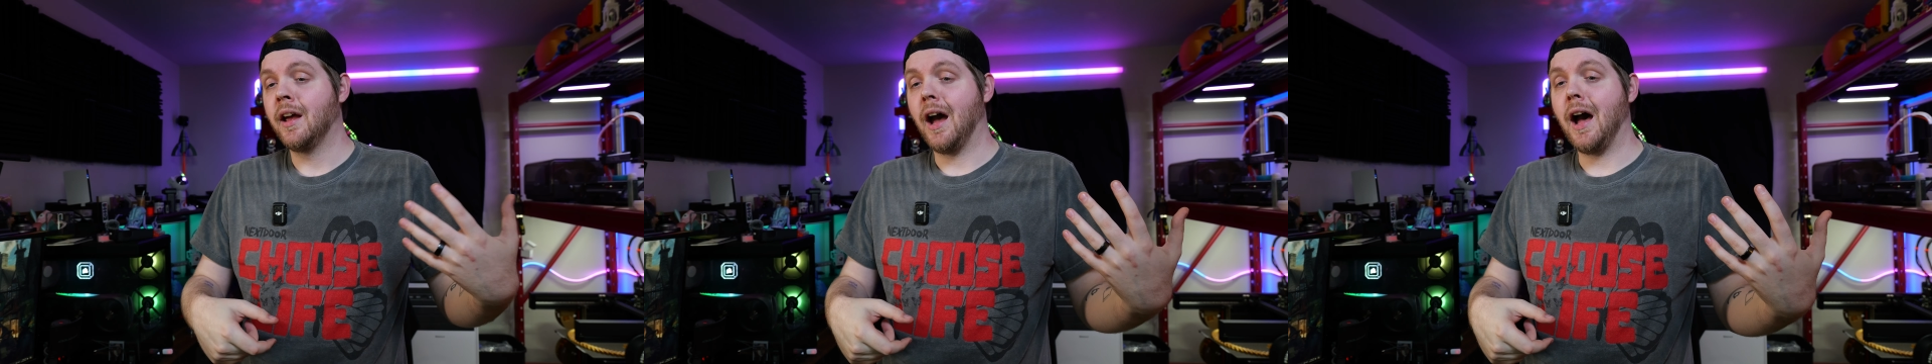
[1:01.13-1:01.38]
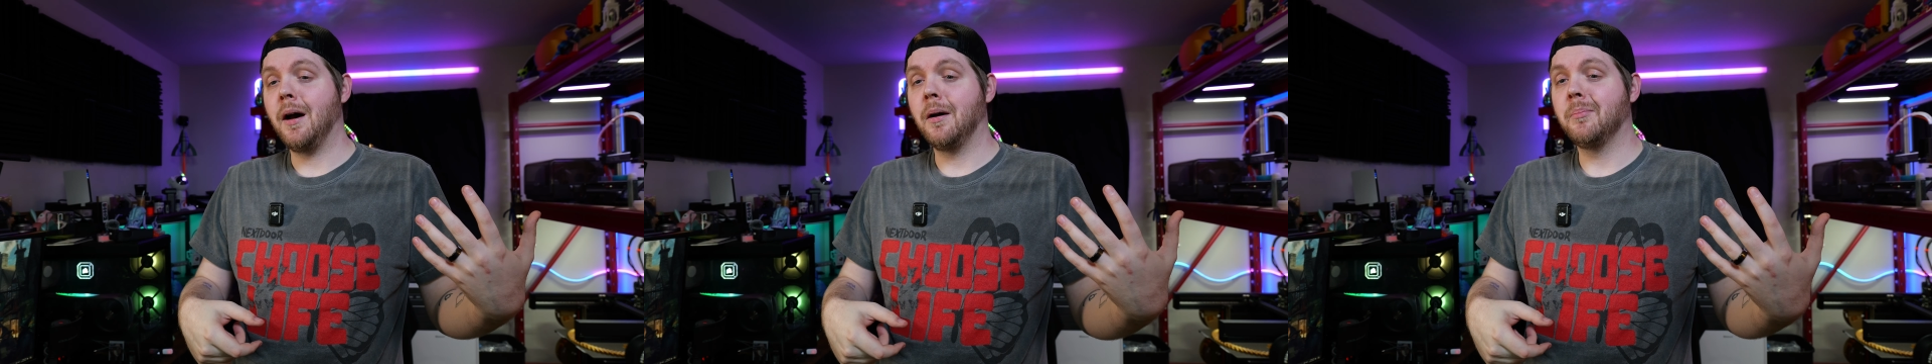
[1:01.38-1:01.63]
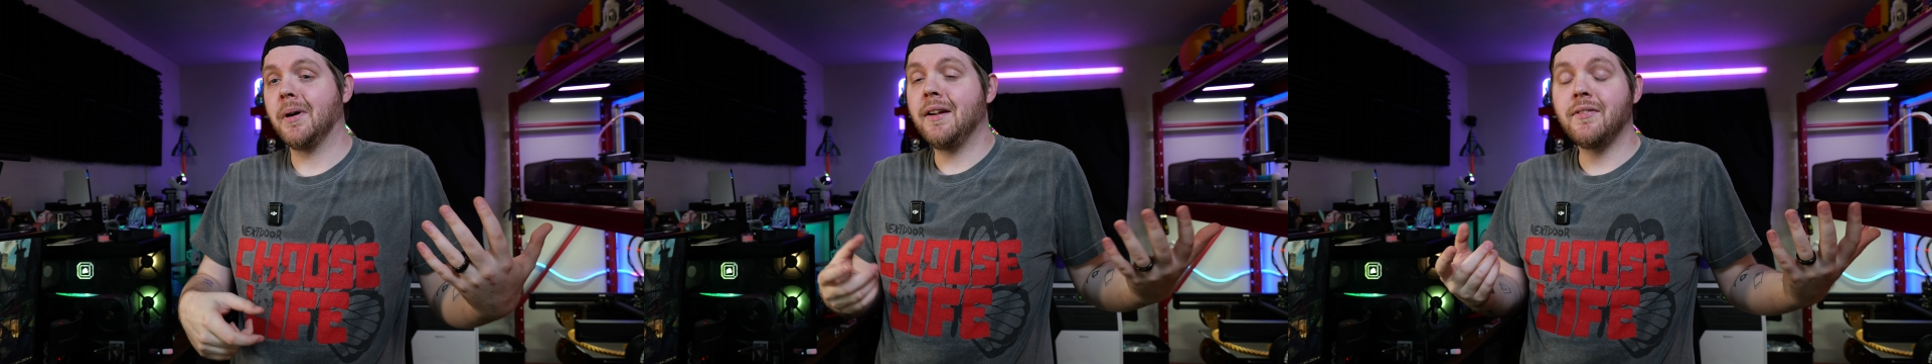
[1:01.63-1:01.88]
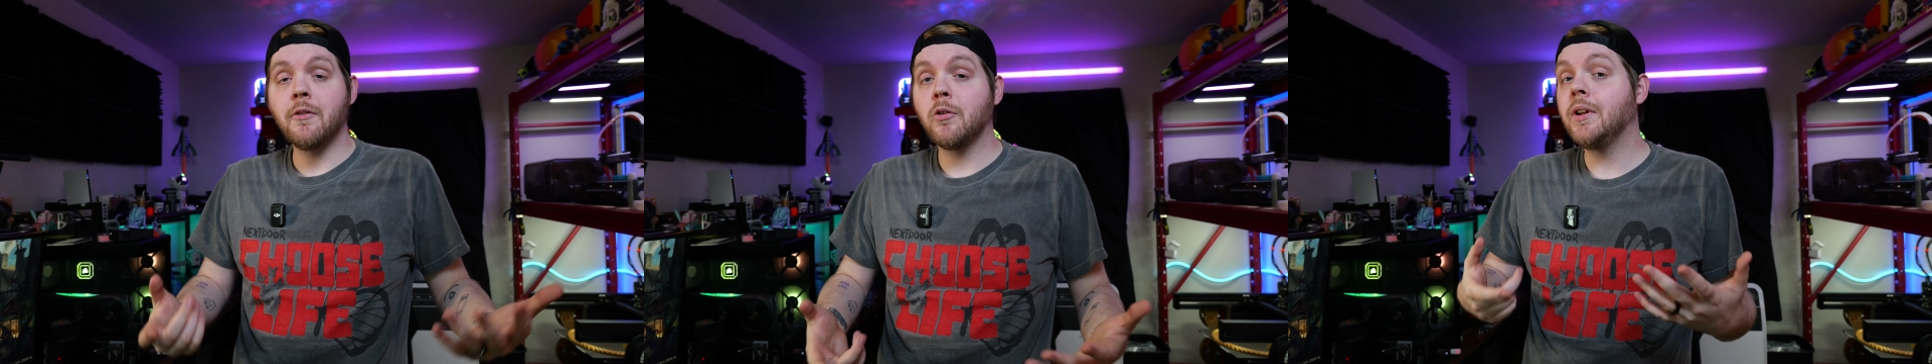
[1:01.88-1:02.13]
but
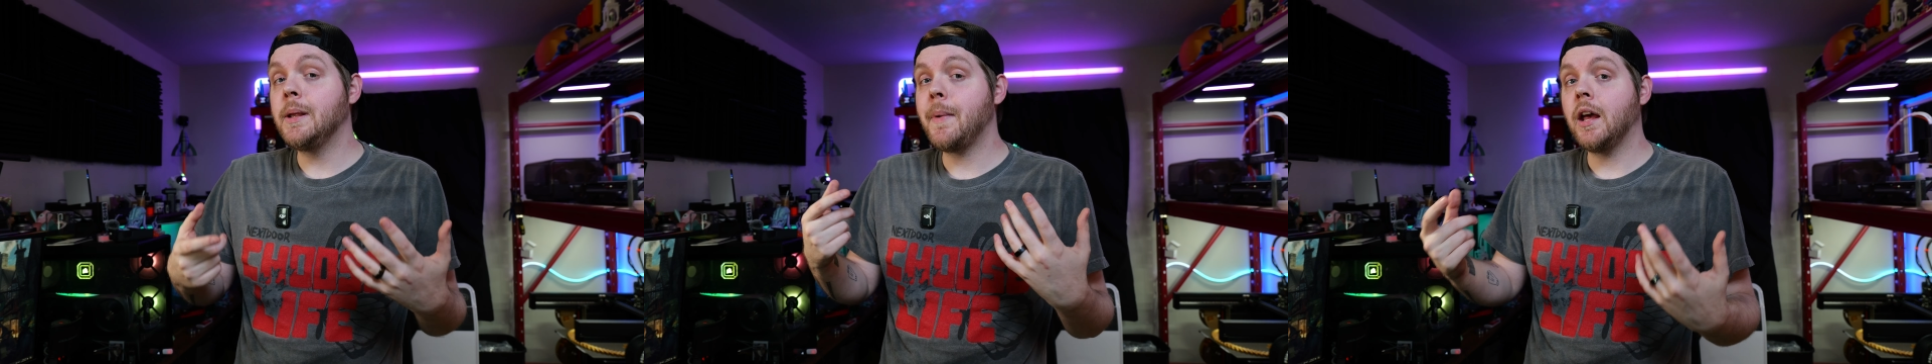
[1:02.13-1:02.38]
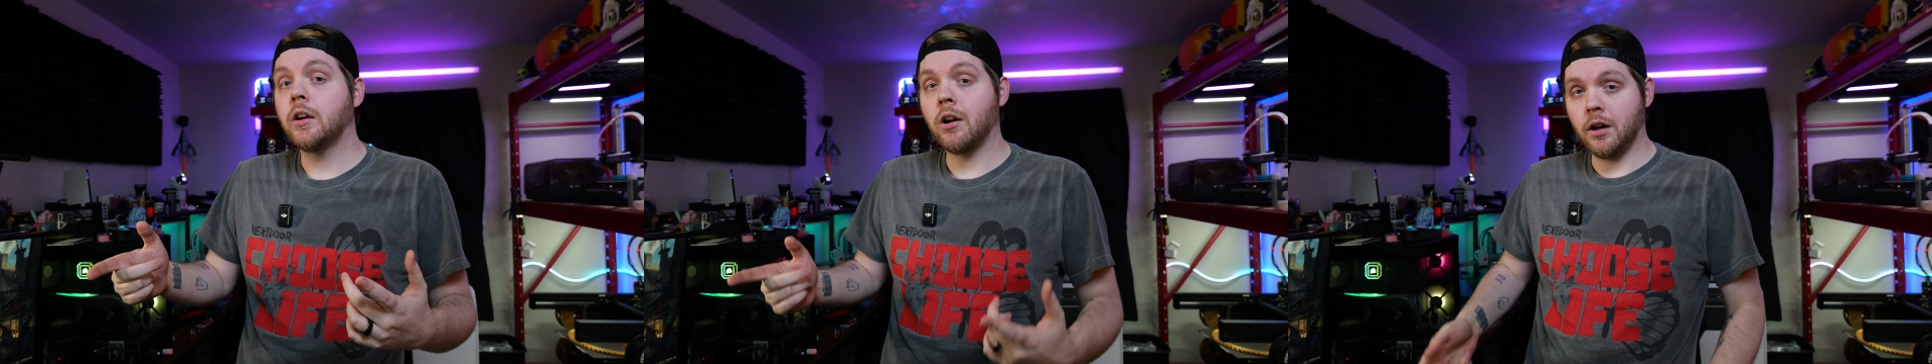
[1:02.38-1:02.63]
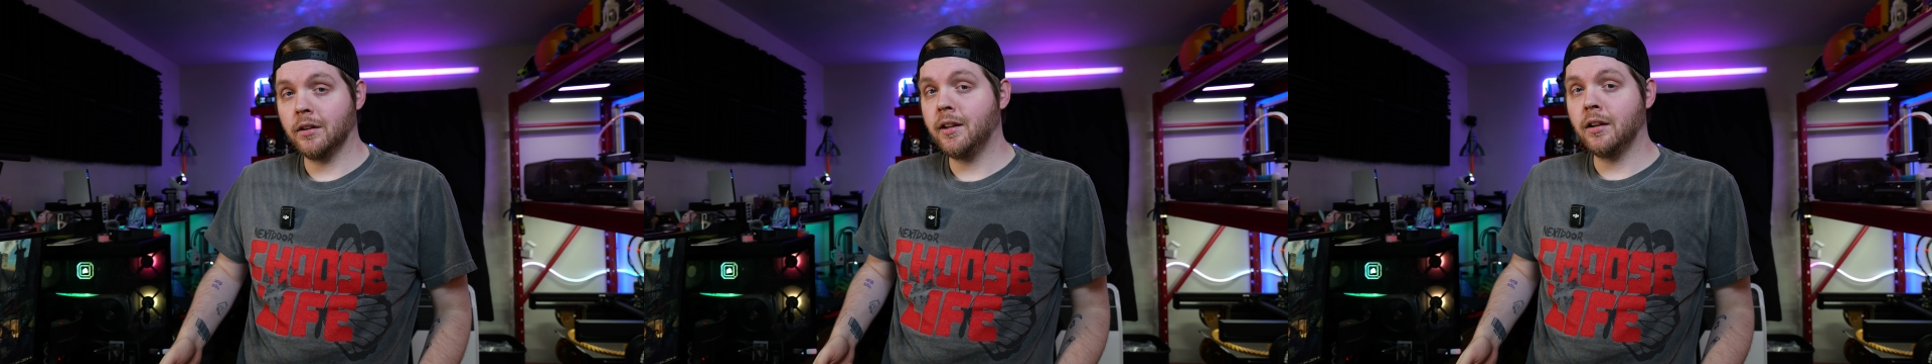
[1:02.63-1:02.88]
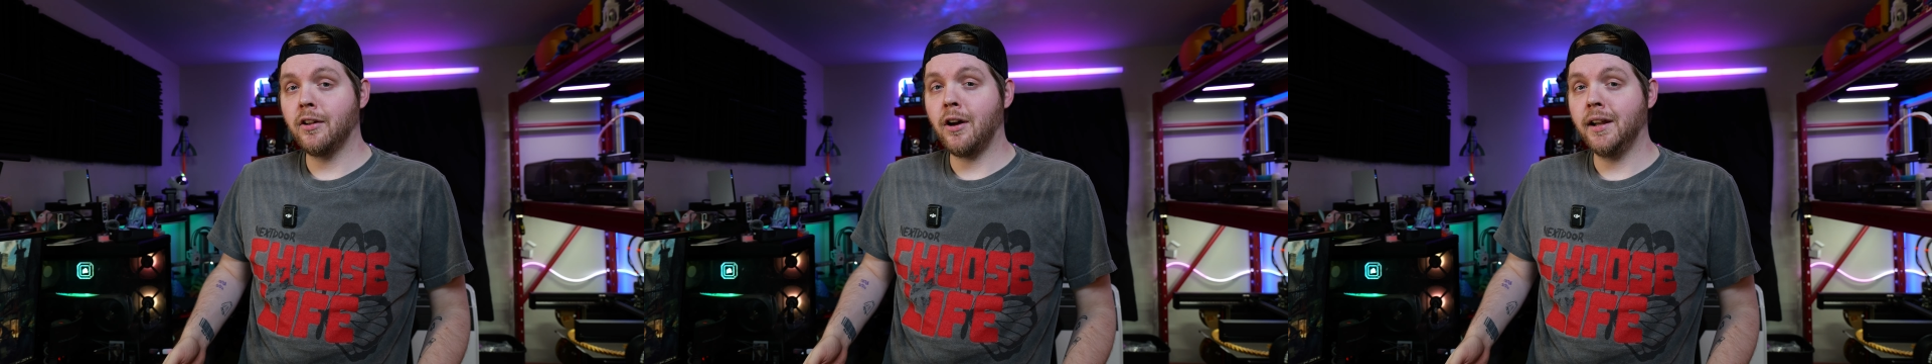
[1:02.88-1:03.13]
I've never really made
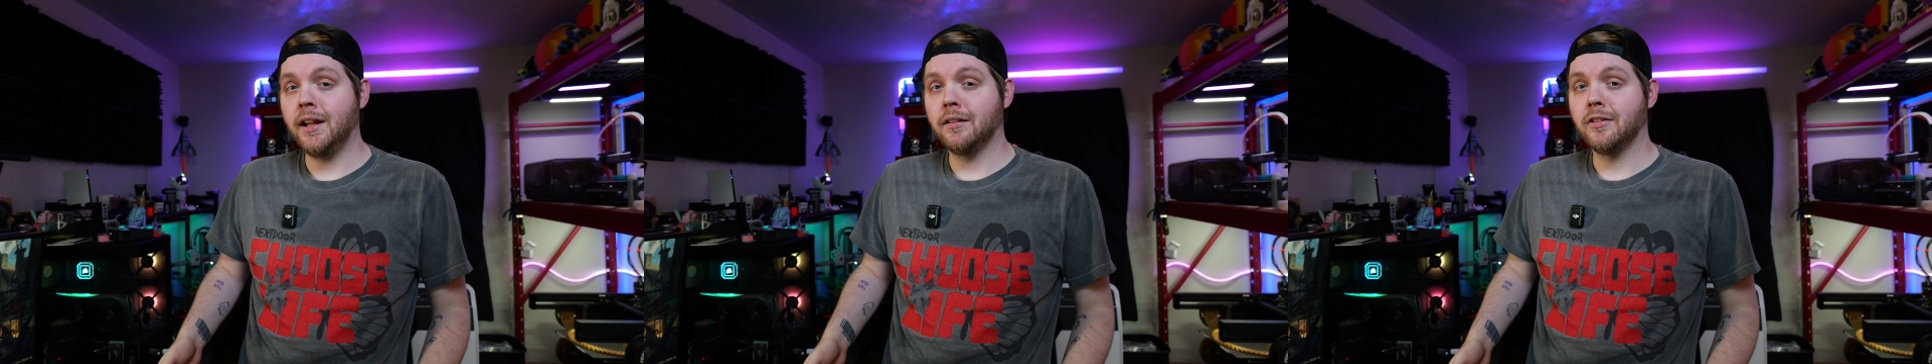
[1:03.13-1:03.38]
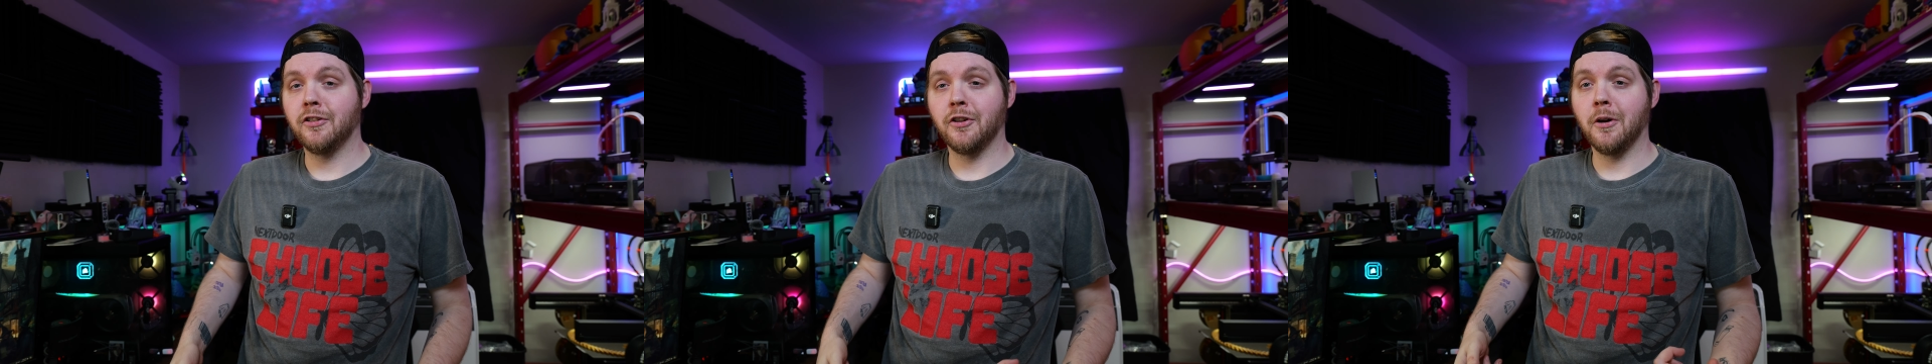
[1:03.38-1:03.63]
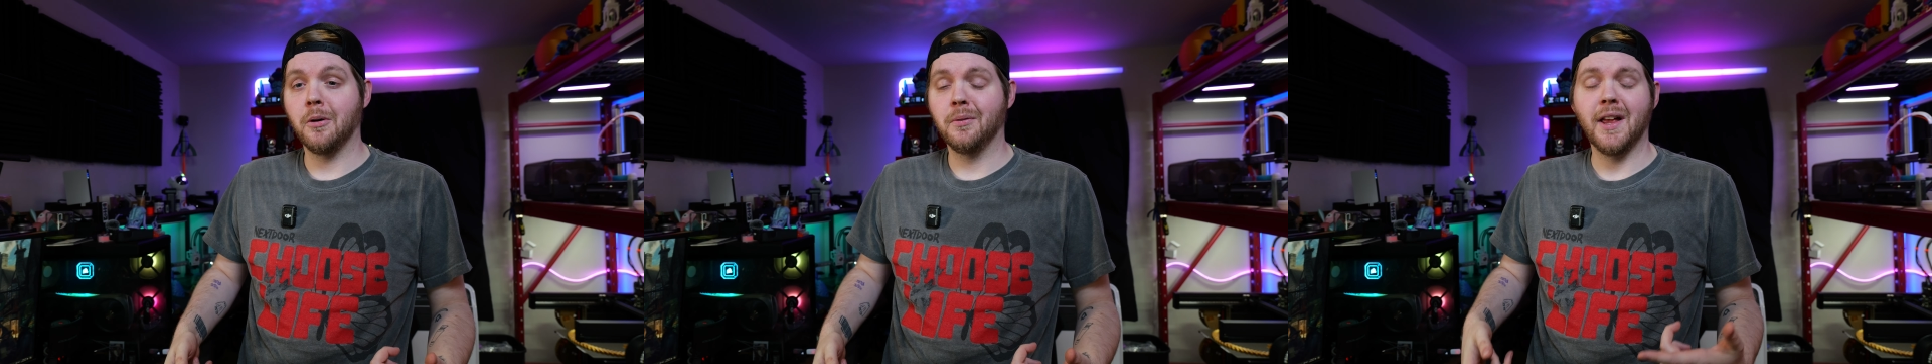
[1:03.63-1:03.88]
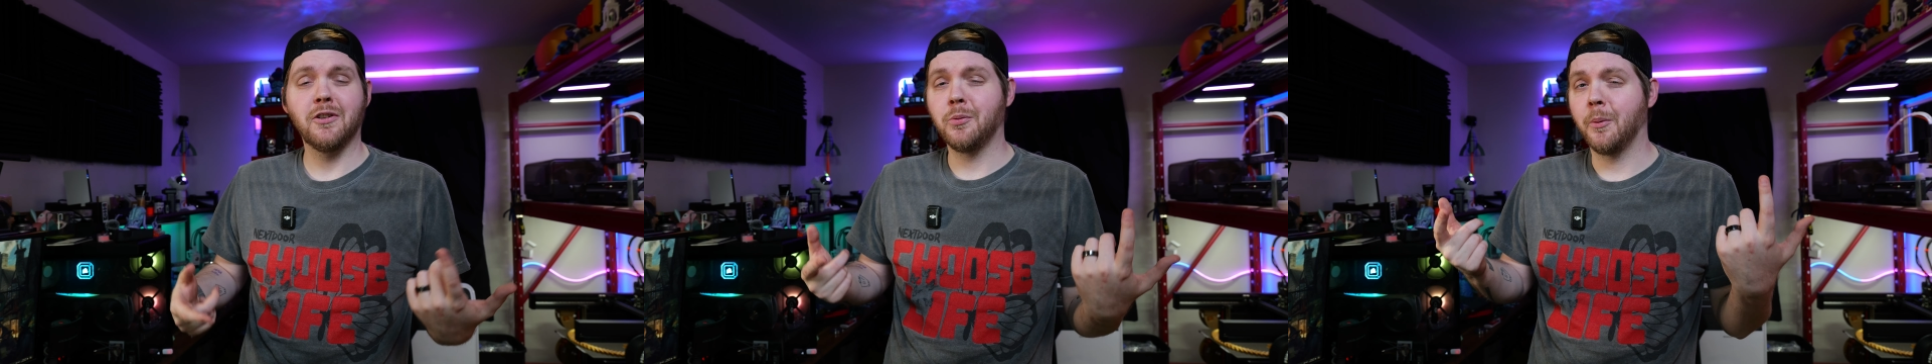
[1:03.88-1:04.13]
content on it, so
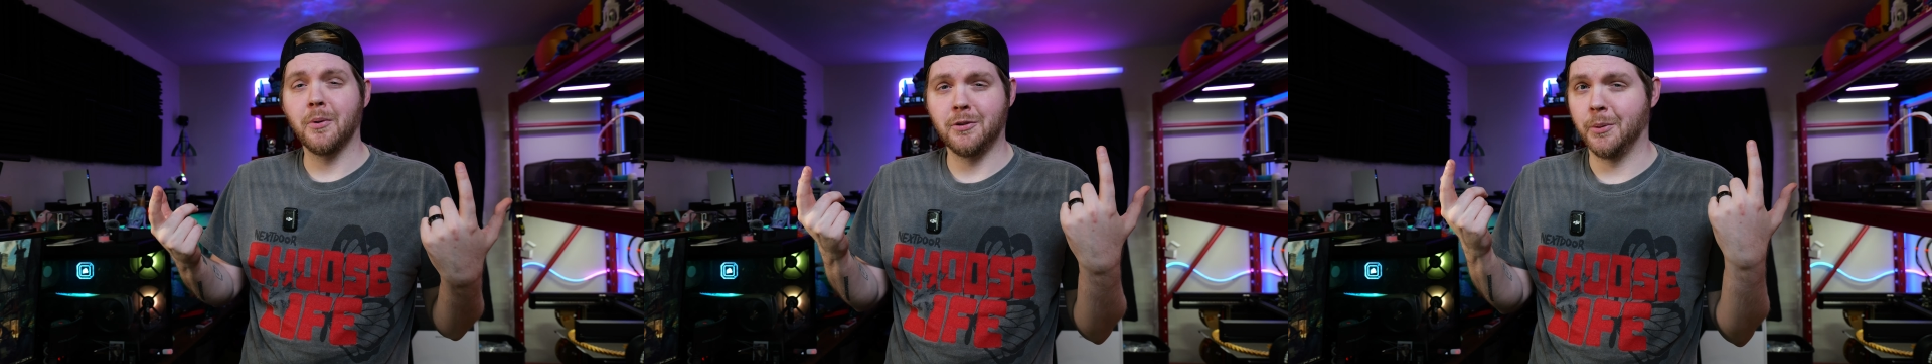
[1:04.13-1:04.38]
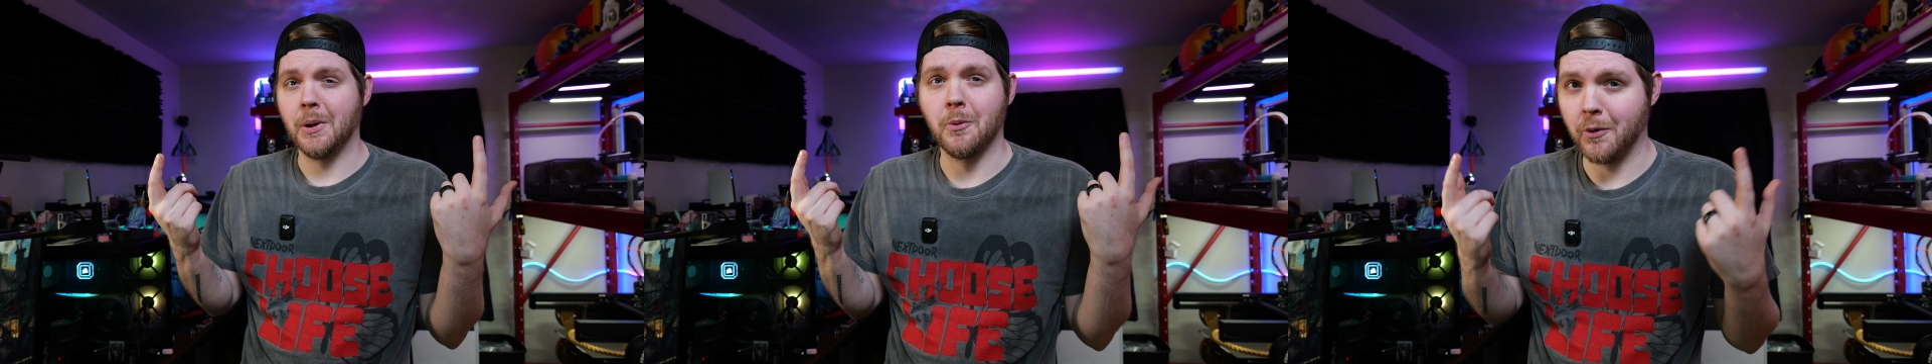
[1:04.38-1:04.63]
that's what we're doing